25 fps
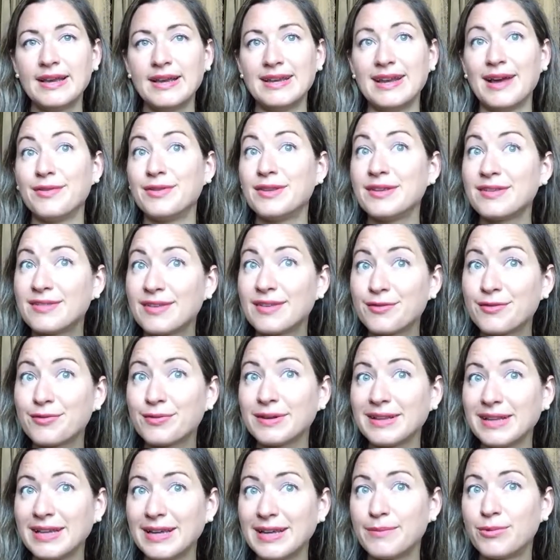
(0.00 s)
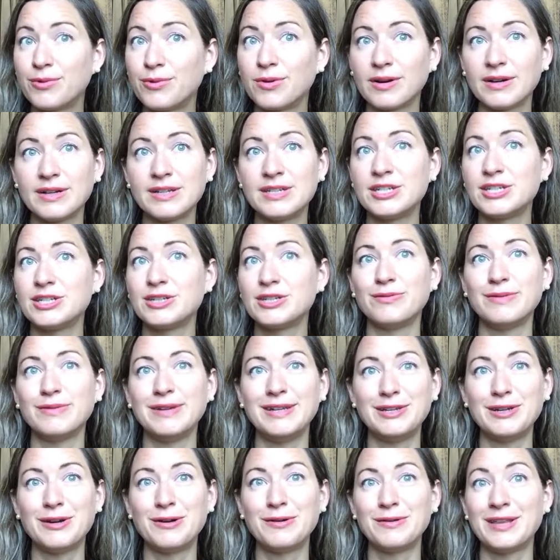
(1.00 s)
Now, this is really important.
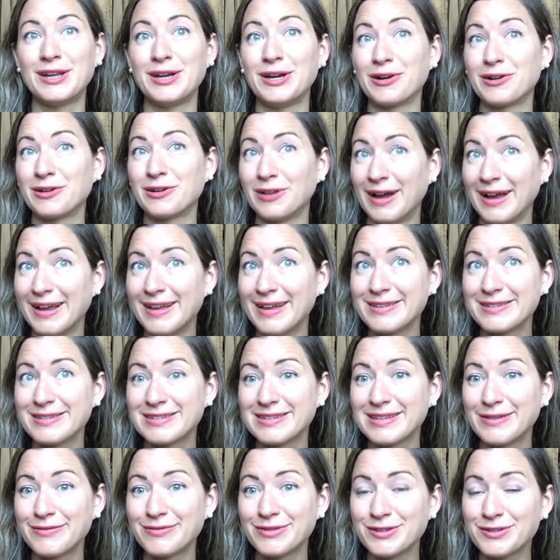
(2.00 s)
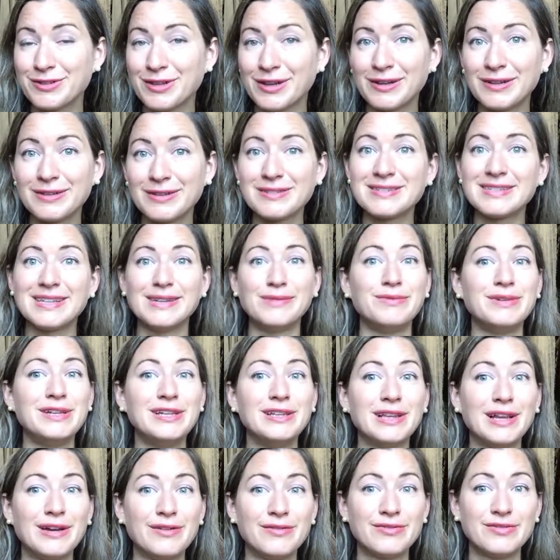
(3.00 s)
We know that our clients love results, and
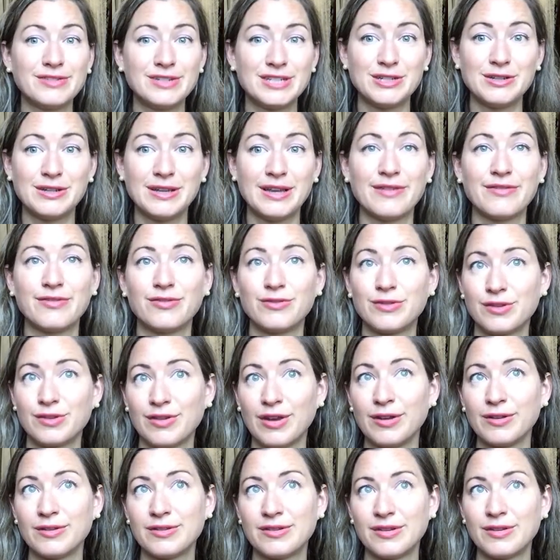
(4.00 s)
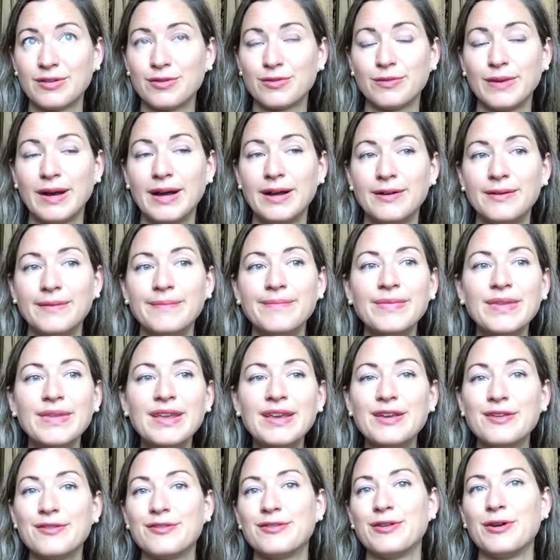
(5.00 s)
we love to give results as well.
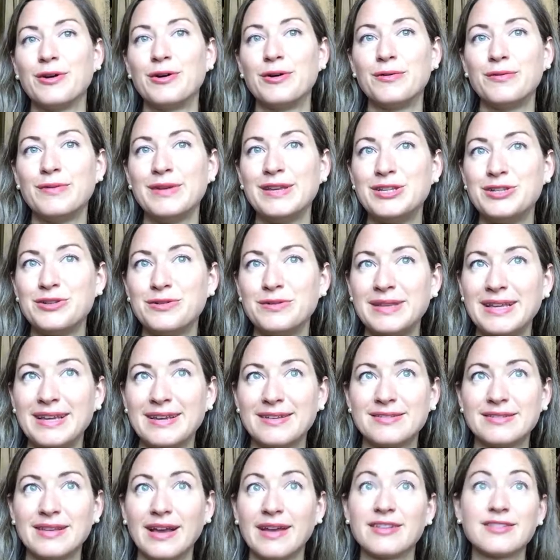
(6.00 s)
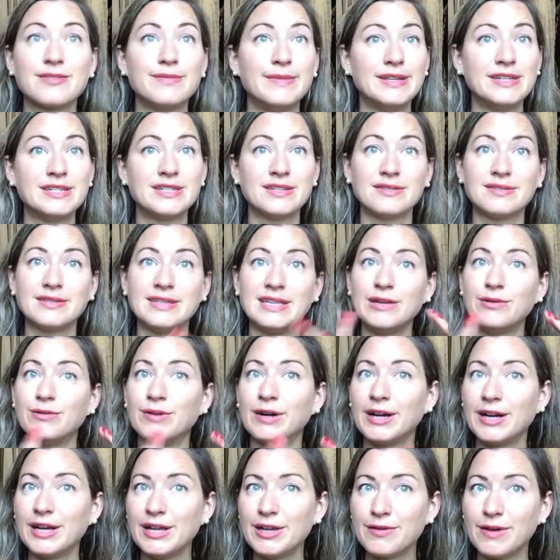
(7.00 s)
So we do the assessment to see
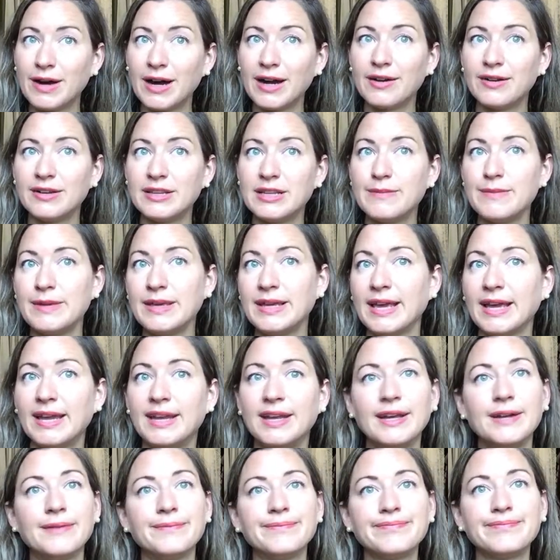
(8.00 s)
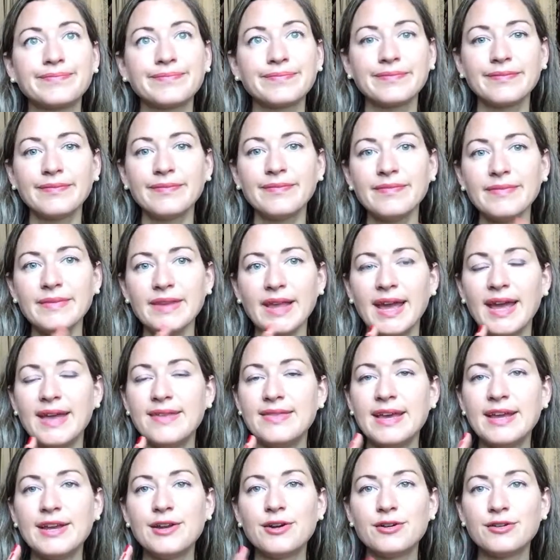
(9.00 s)
where you are in the beginning,
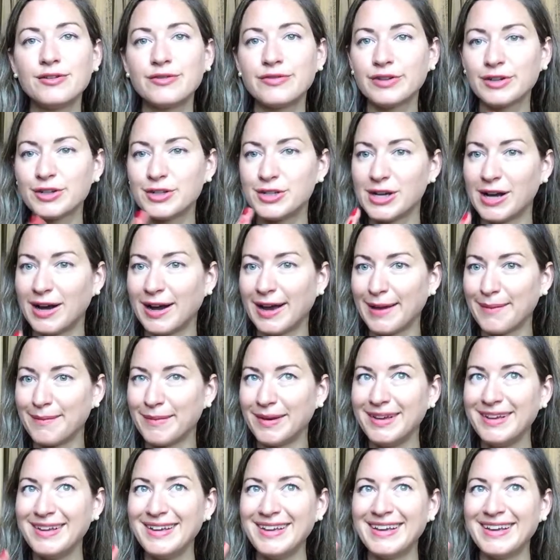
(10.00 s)
and then over time,